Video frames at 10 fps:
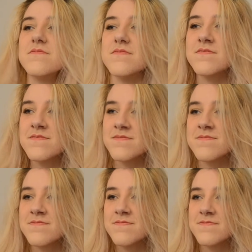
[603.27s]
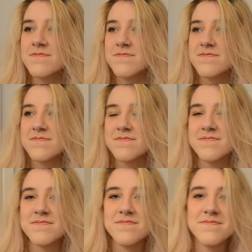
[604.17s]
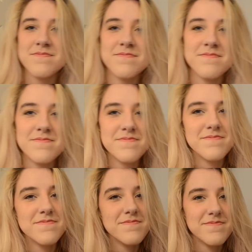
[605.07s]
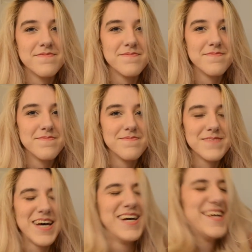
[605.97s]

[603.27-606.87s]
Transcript: (no one is talking)